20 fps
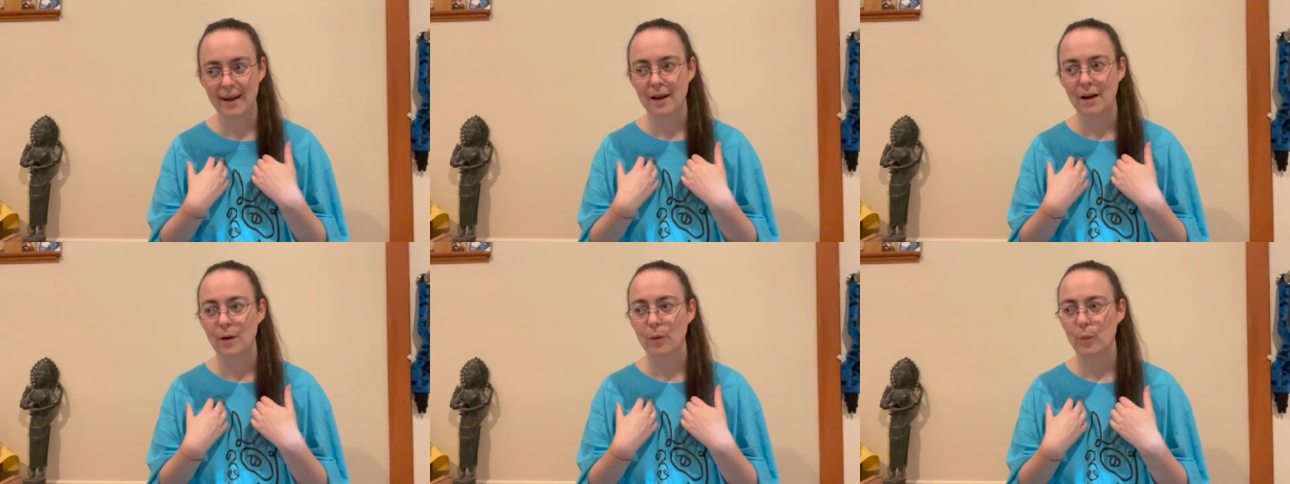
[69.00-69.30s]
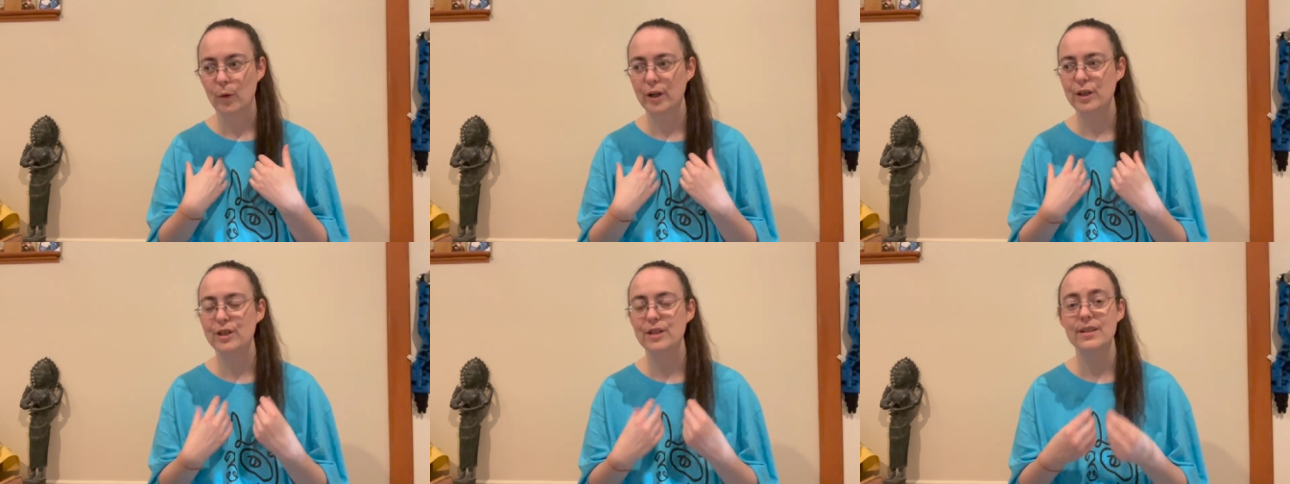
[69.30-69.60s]

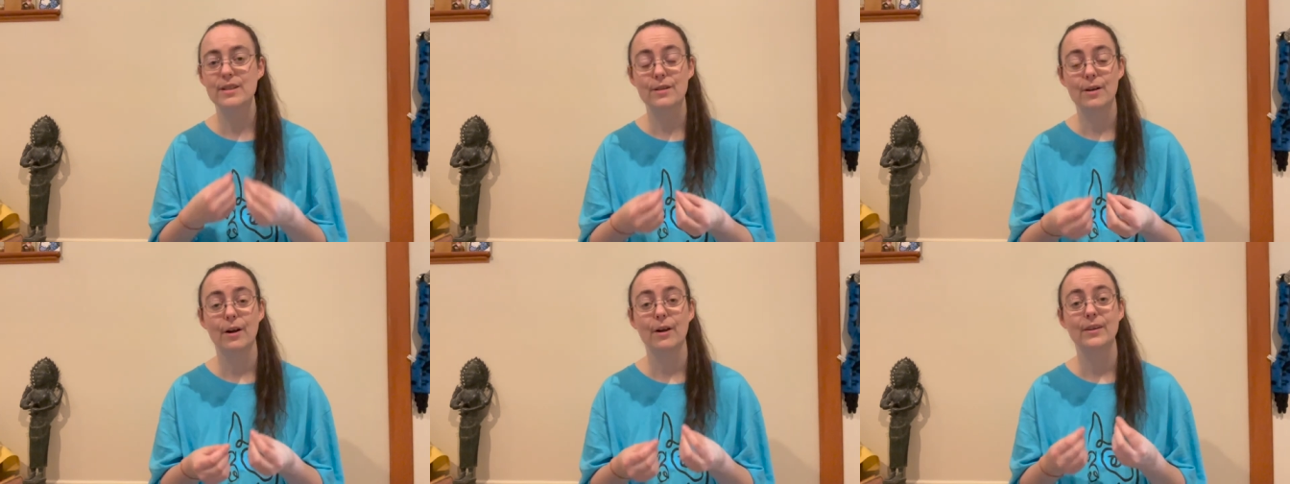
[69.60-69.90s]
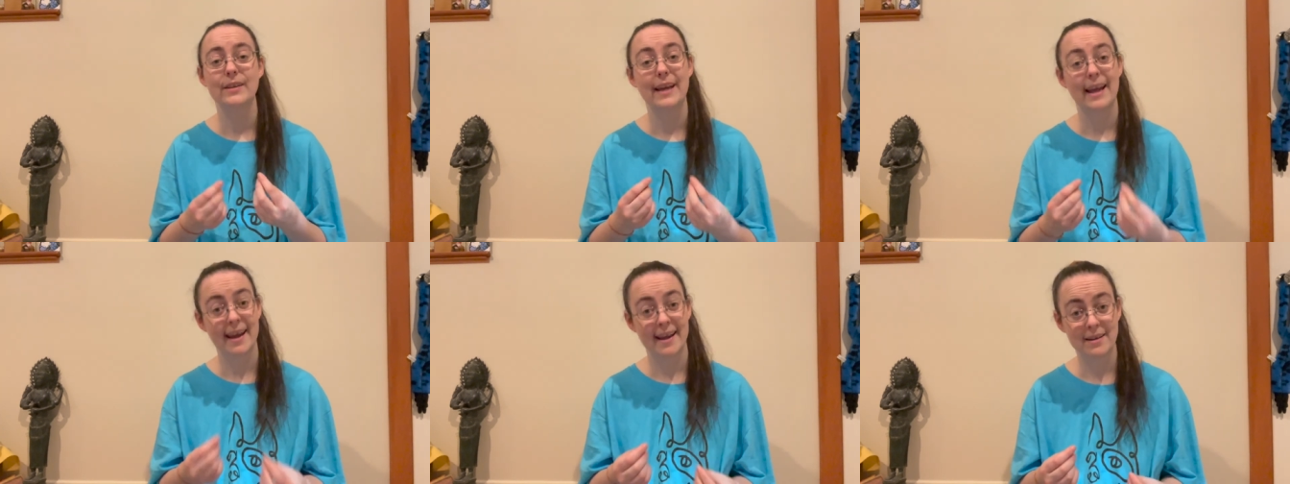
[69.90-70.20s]
which is called
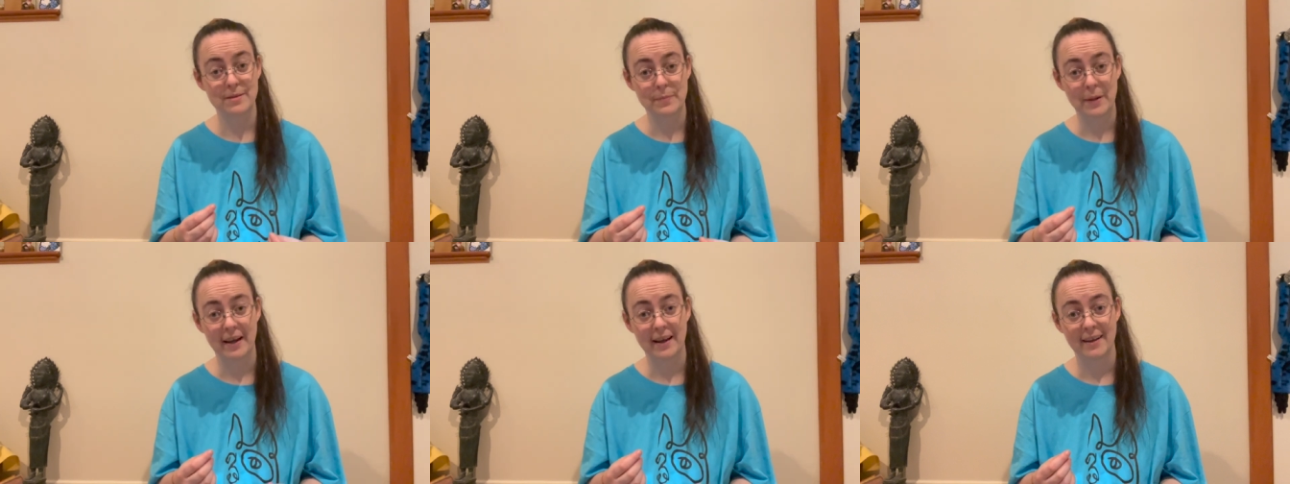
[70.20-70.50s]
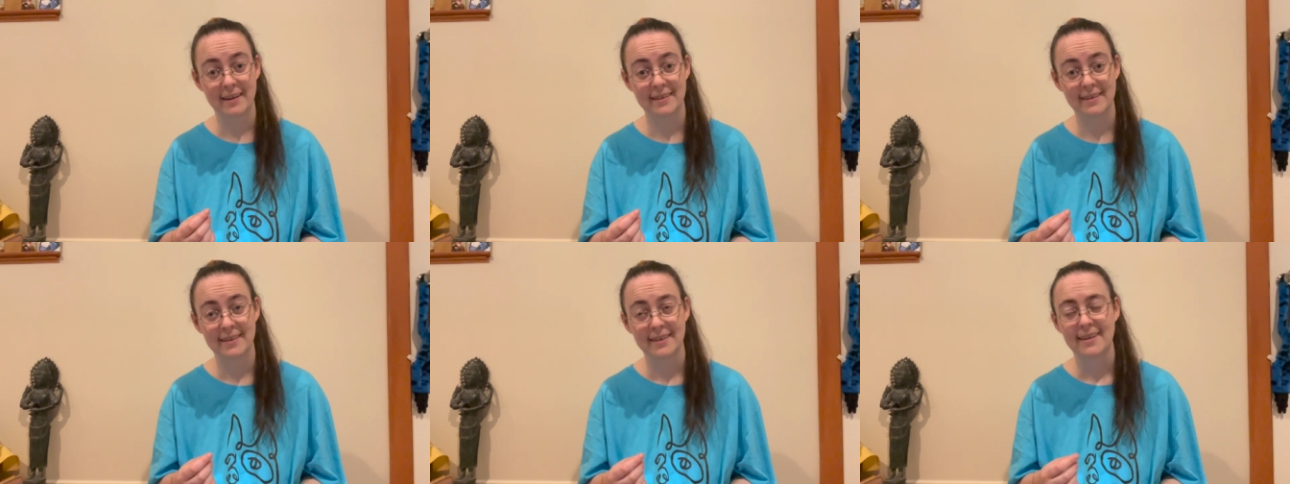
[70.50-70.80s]
the
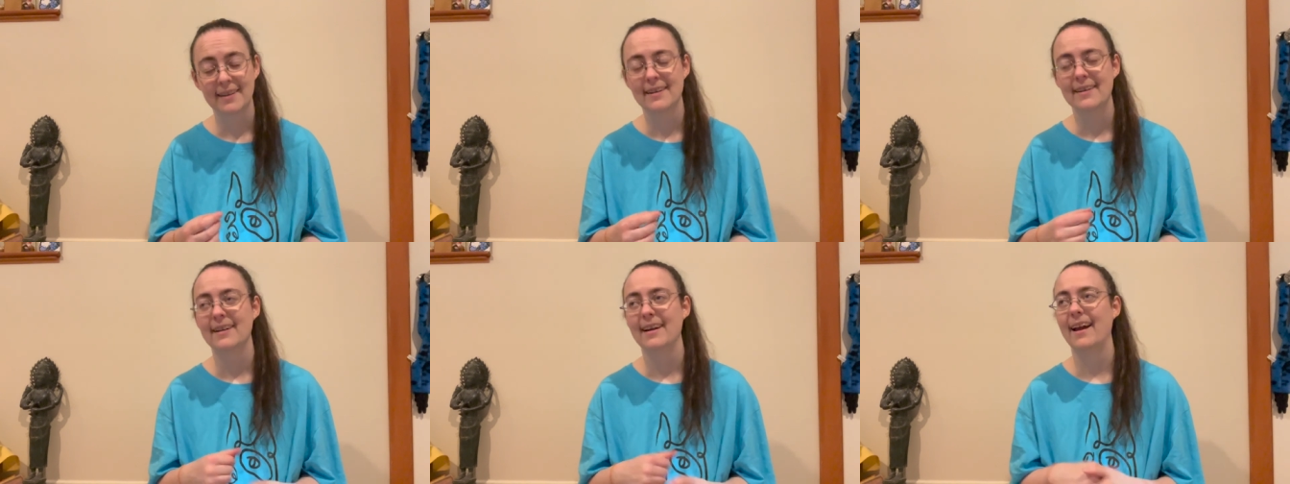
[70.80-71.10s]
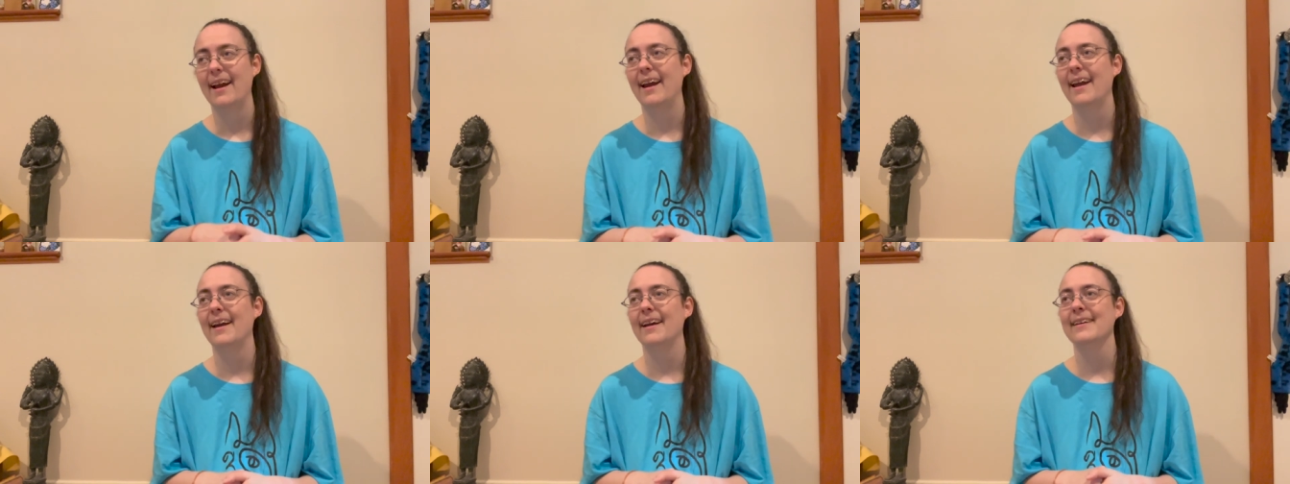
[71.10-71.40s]
handpan.
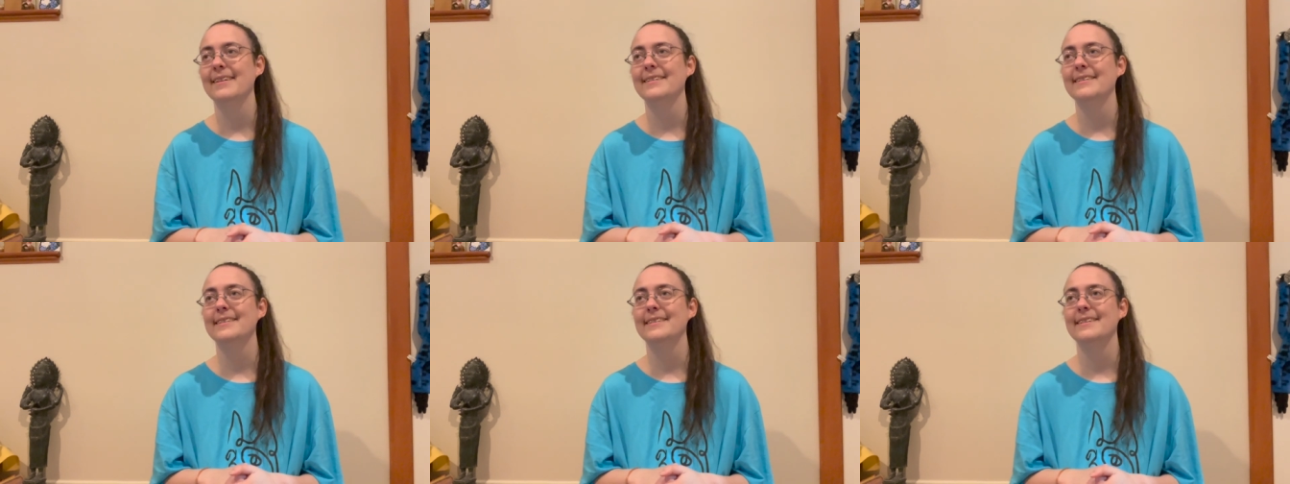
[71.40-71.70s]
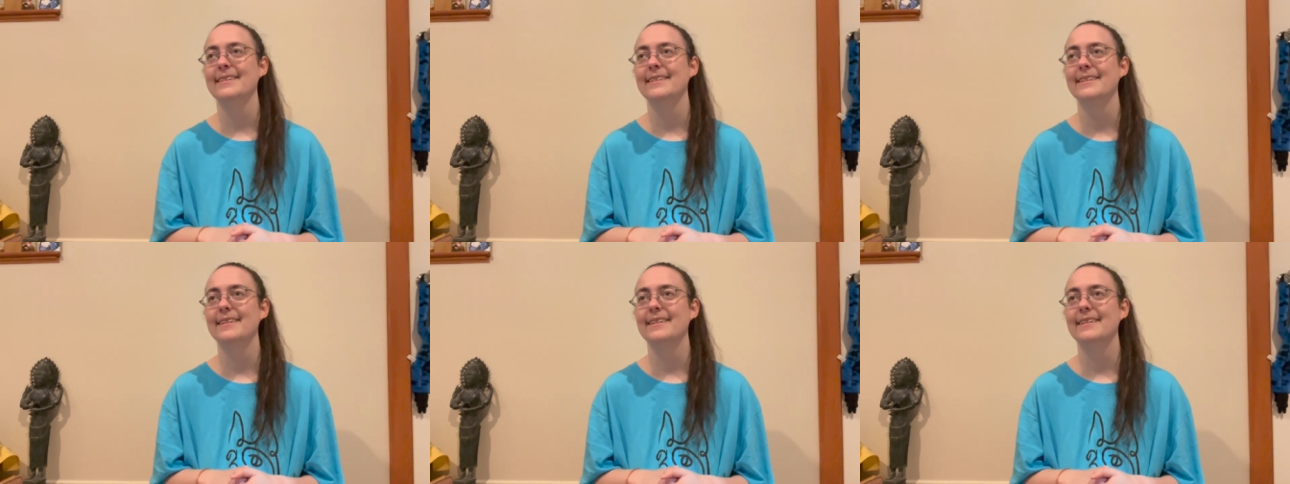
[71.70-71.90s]
And